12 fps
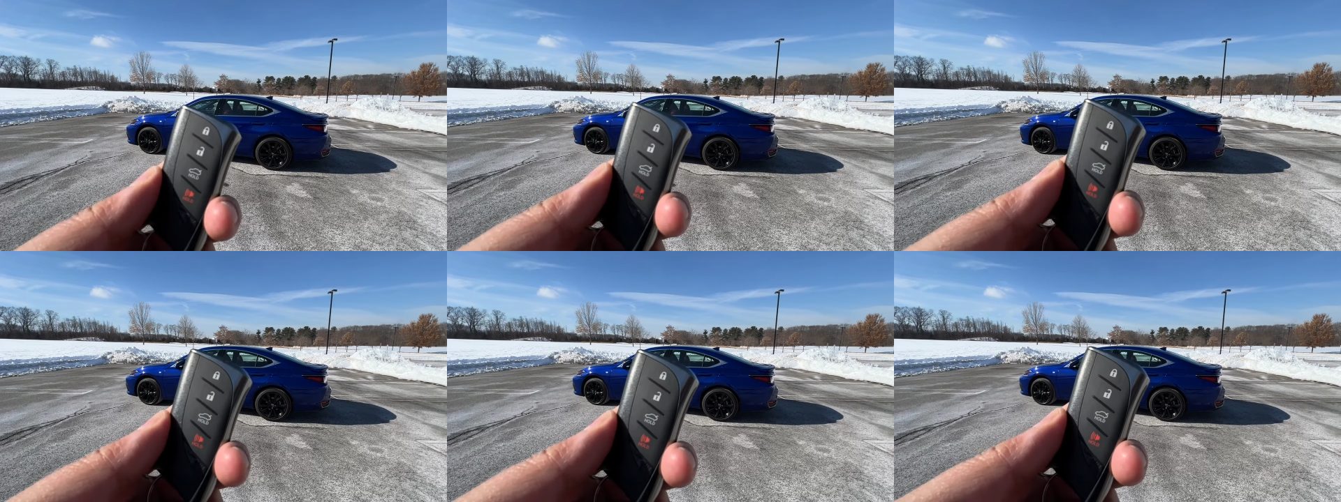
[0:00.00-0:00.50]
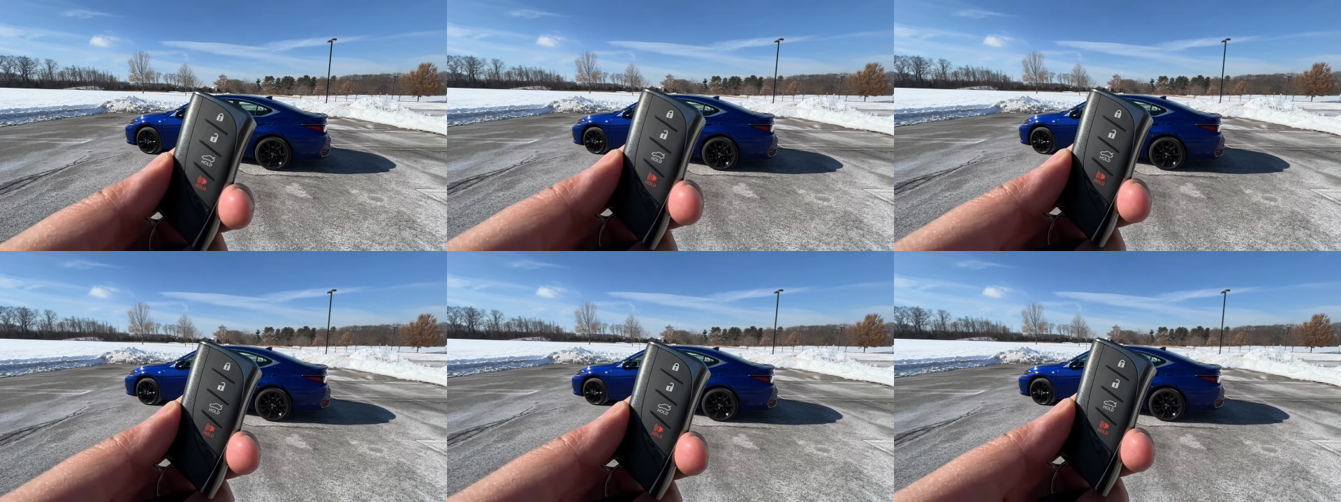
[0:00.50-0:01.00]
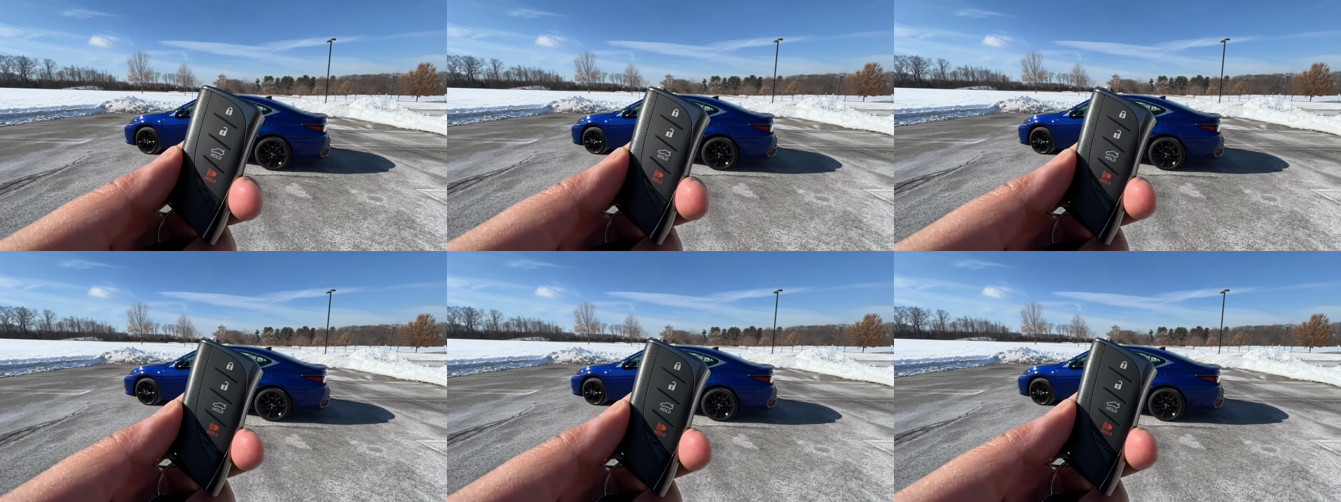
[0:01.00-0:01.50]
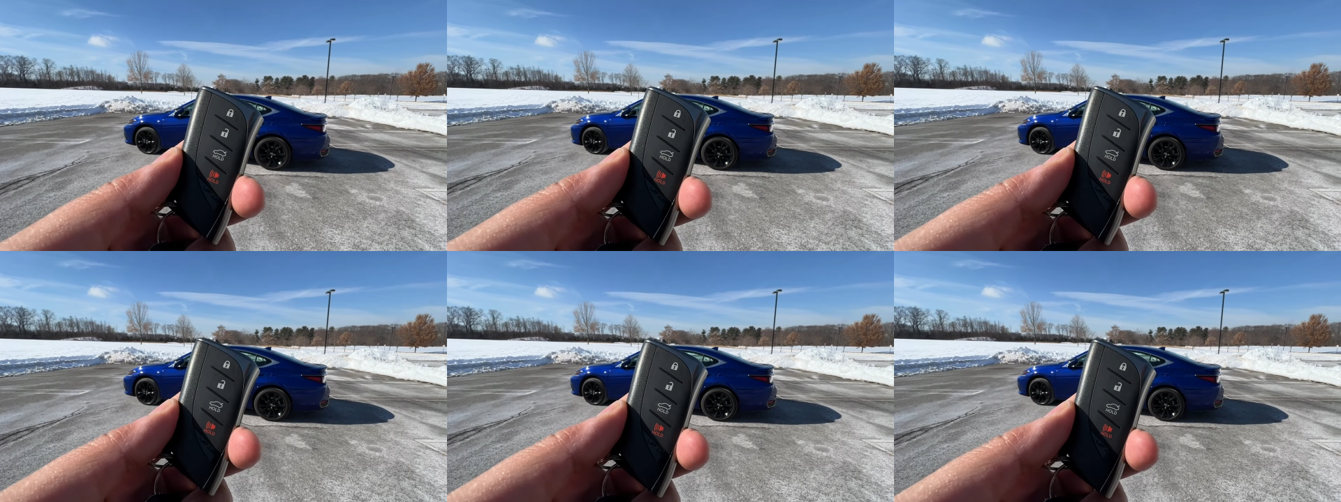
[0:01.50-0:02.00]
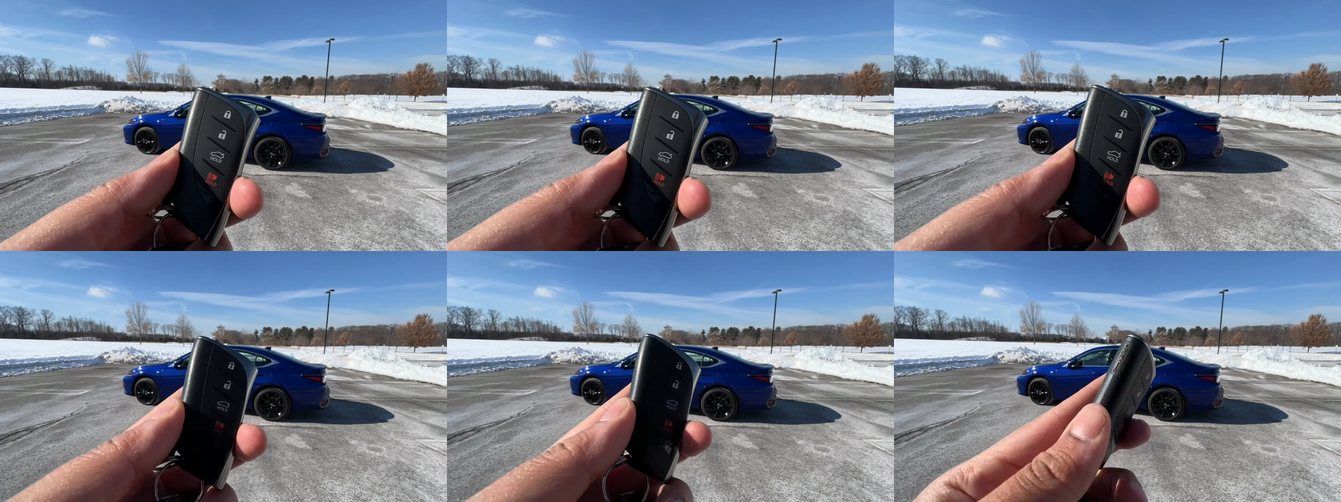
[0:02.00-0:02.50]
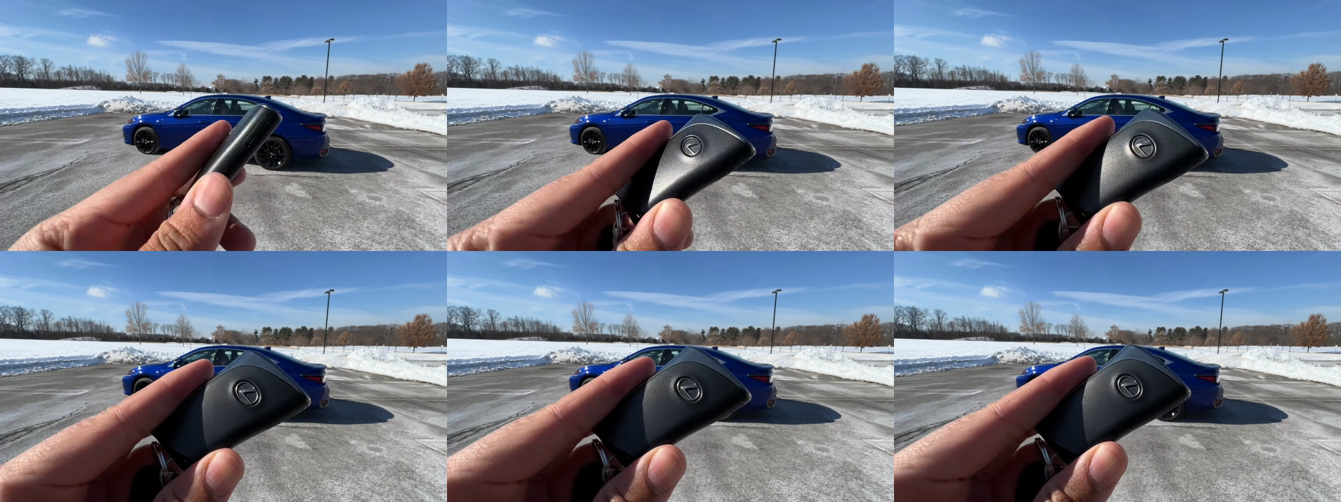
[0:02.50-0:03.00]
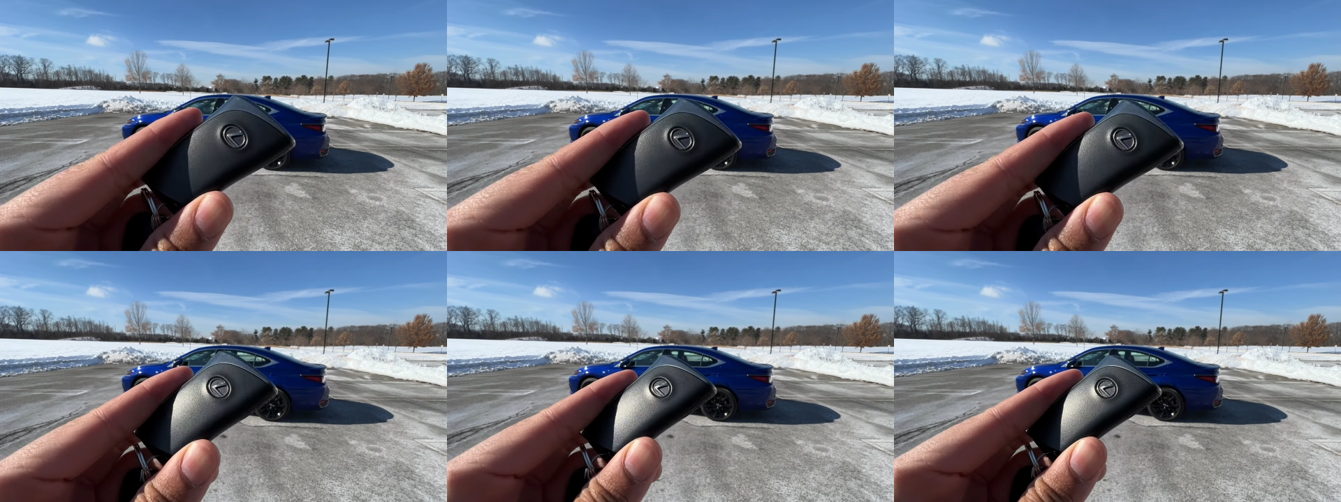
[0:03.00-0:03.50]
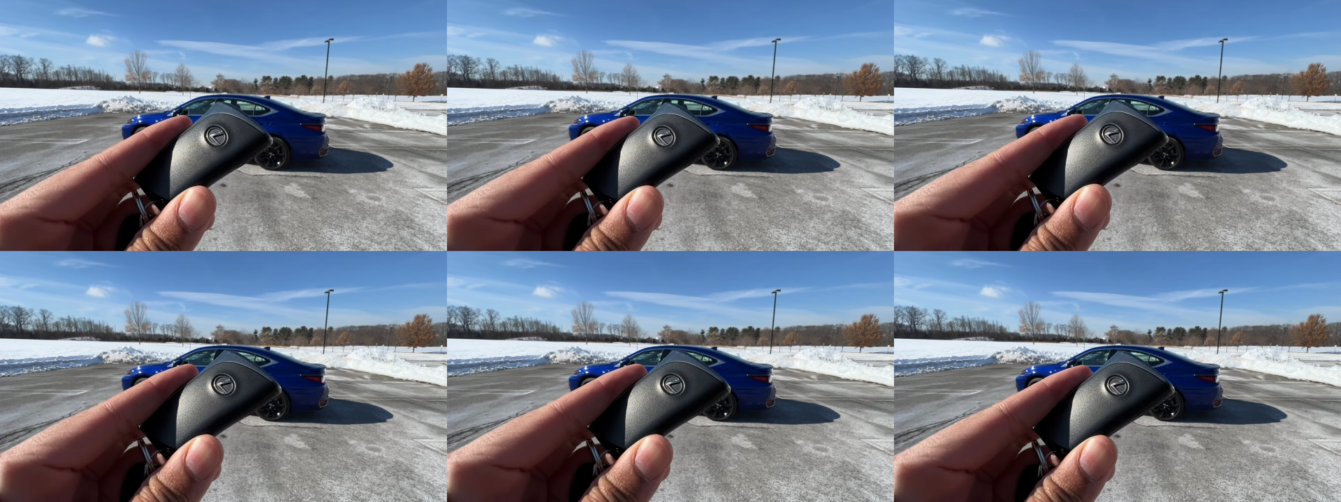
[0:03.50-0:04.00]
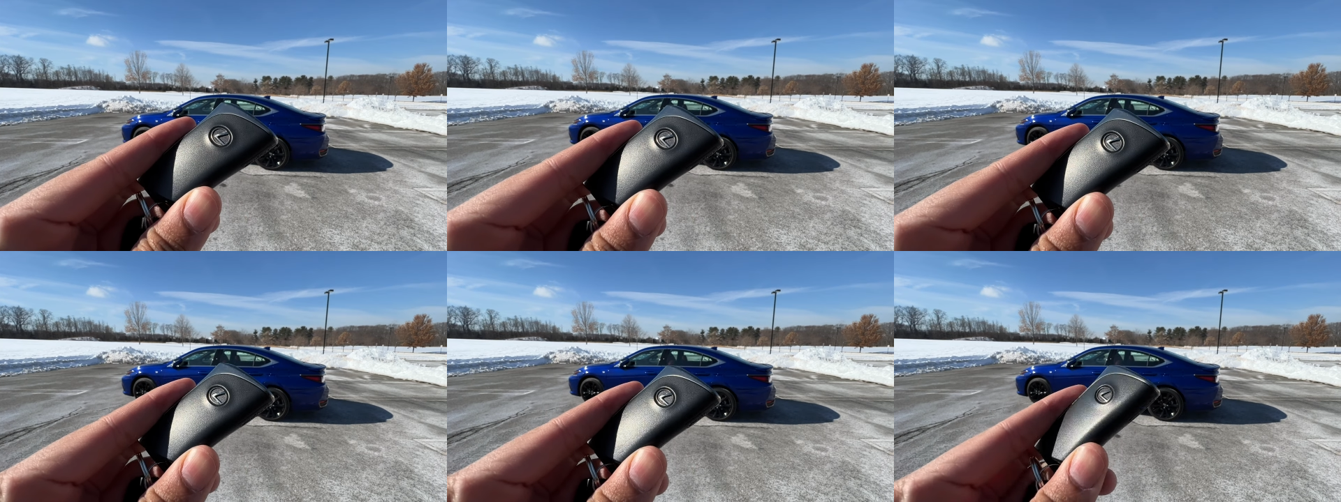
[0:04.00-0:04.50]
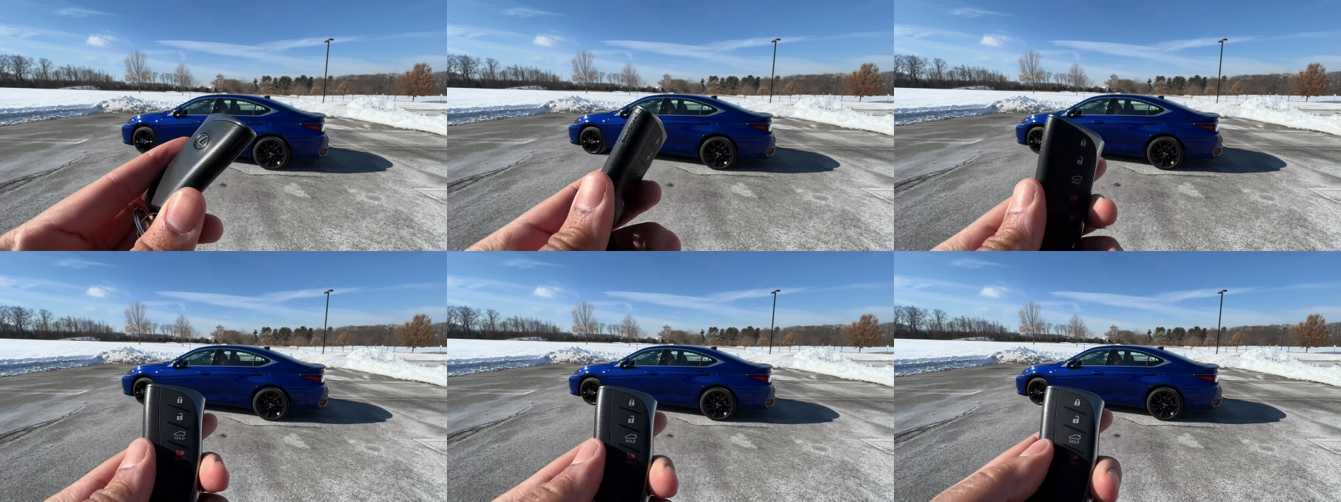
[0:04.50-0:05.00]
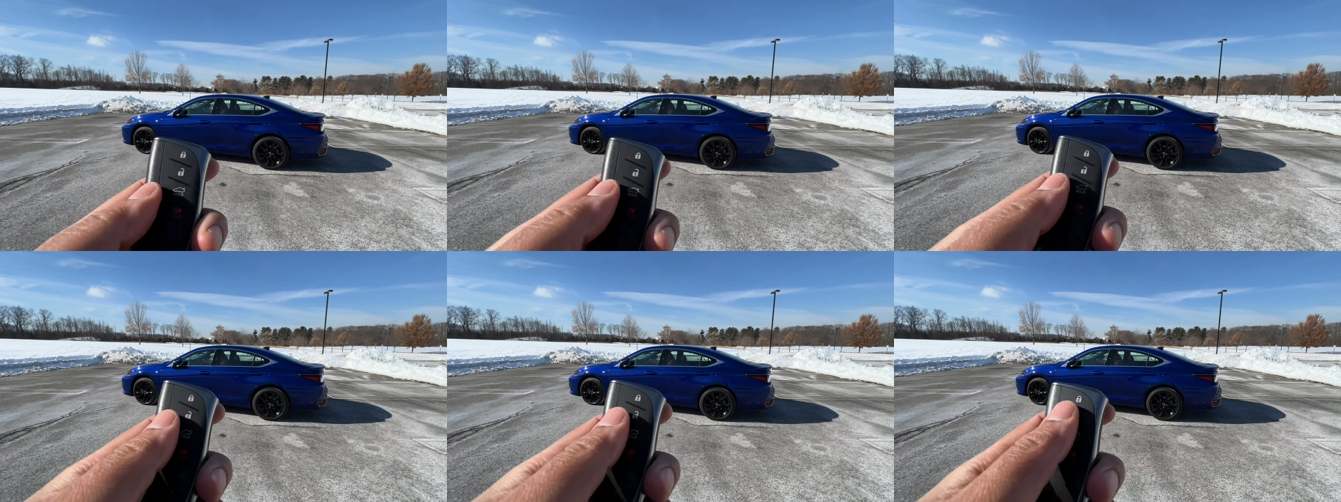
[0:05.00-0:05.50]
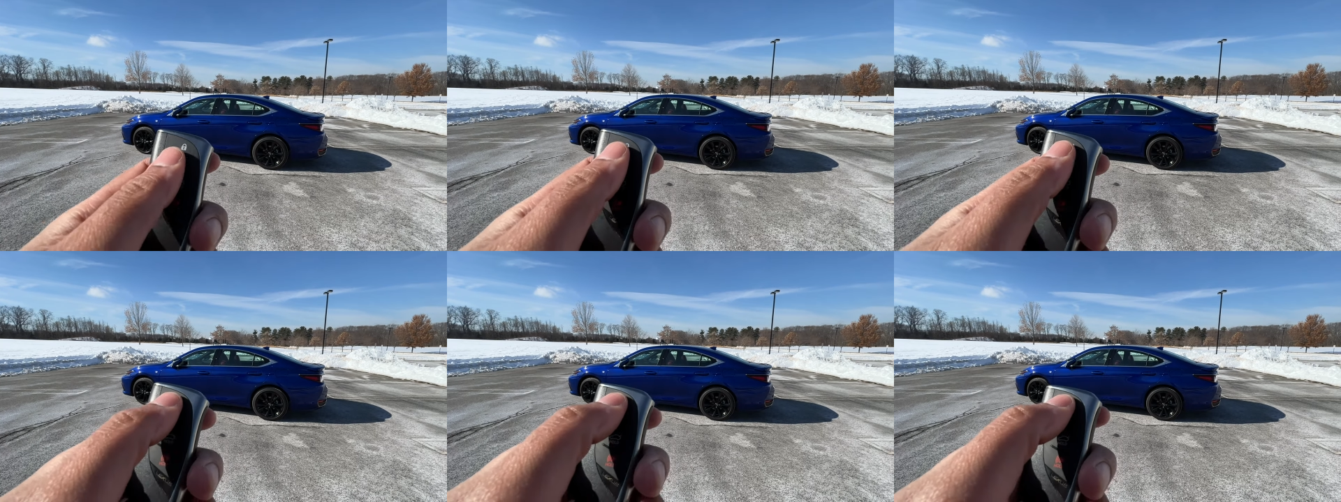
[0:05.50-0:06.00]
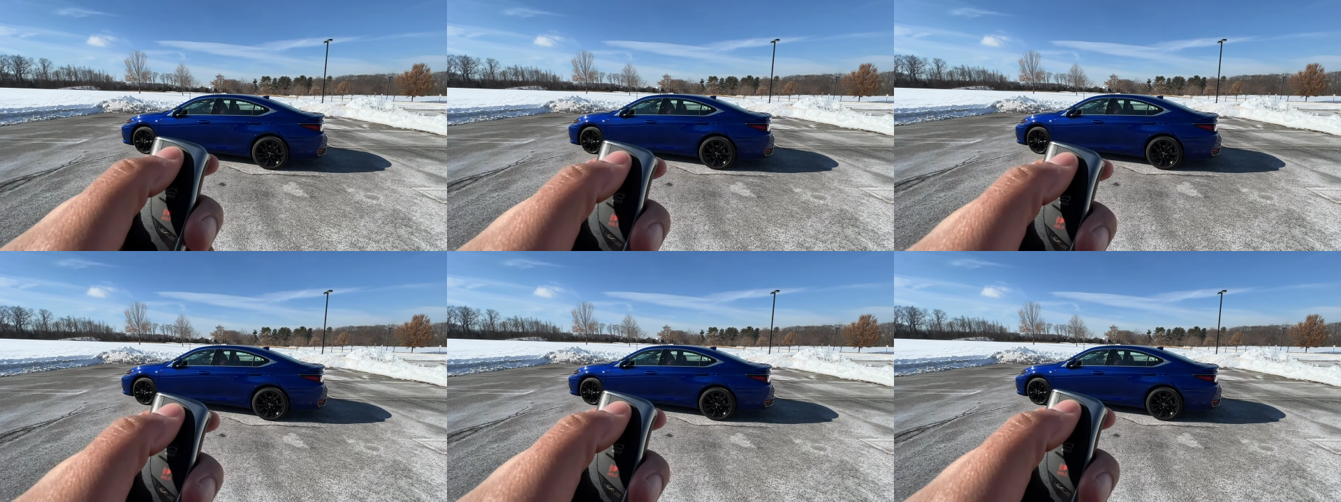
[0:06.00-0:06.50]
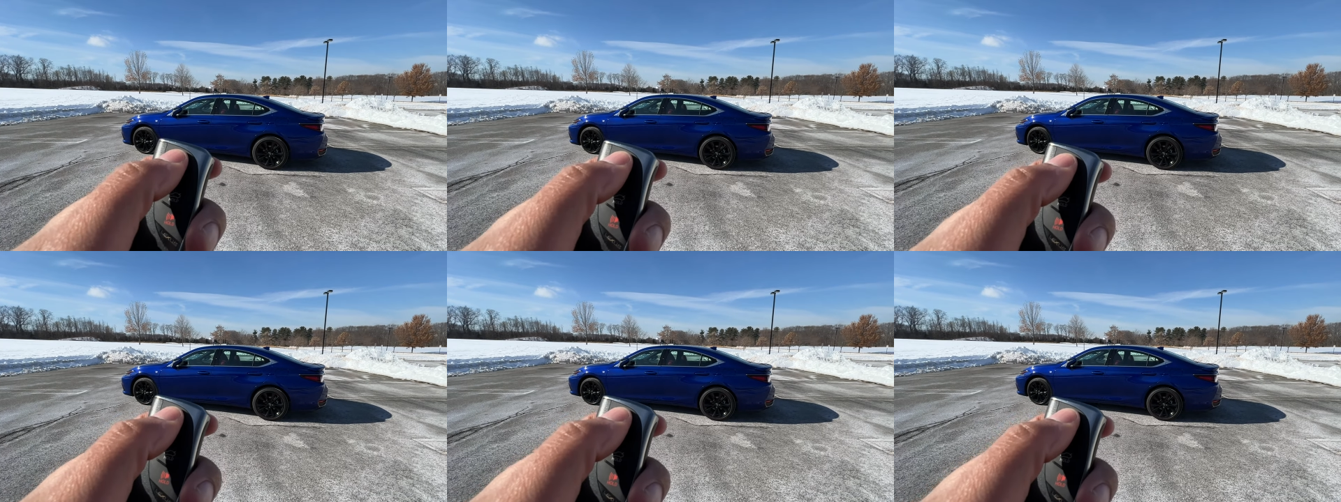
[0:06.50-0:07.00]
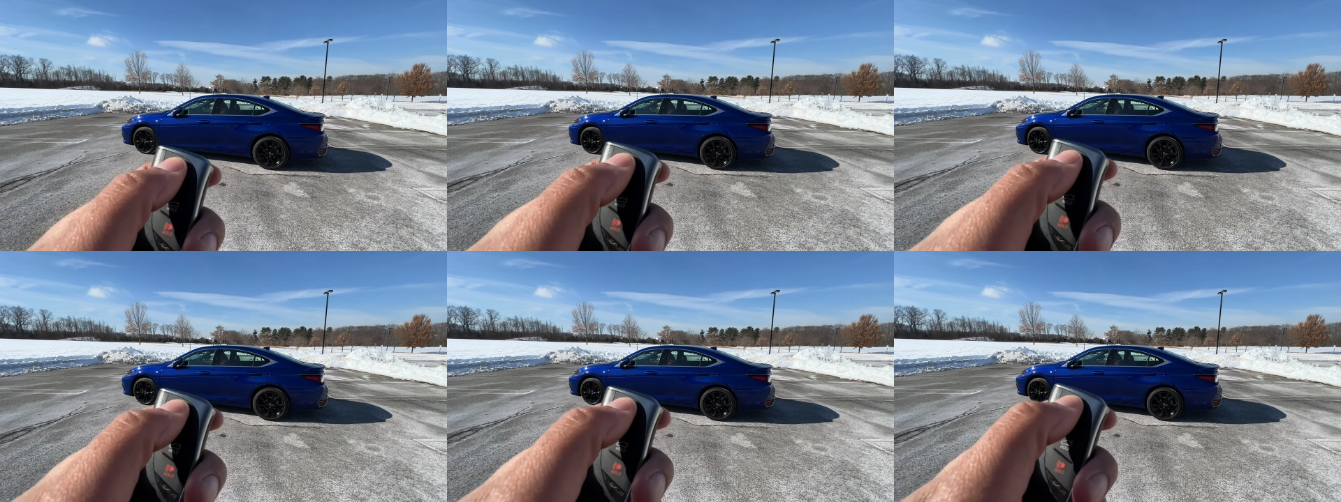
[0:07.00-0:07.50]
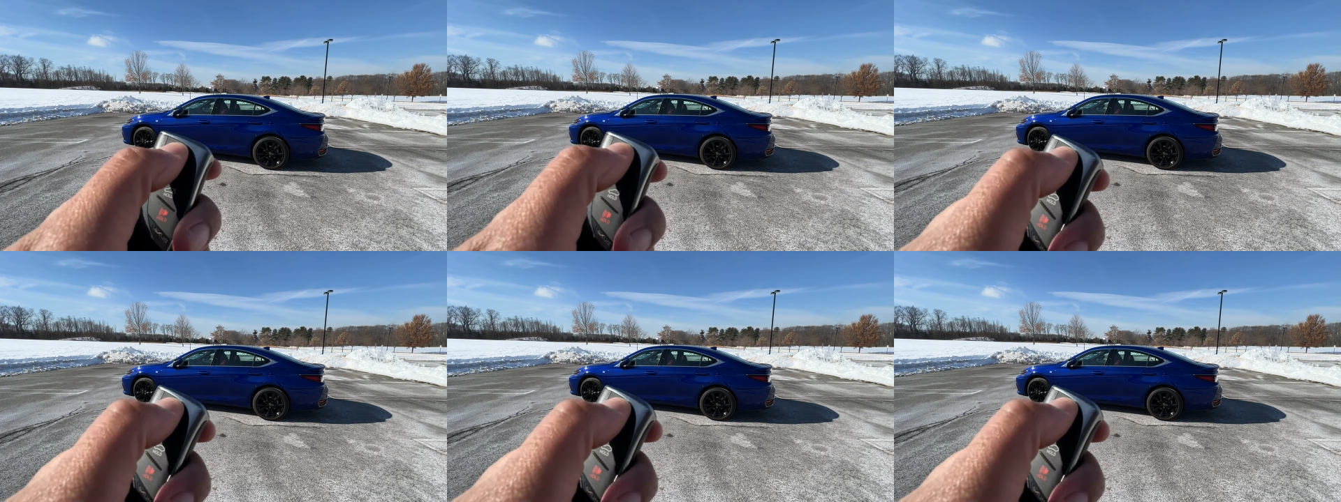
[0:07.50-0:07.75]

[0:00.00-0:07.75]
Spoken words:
[unreadable: no face in view]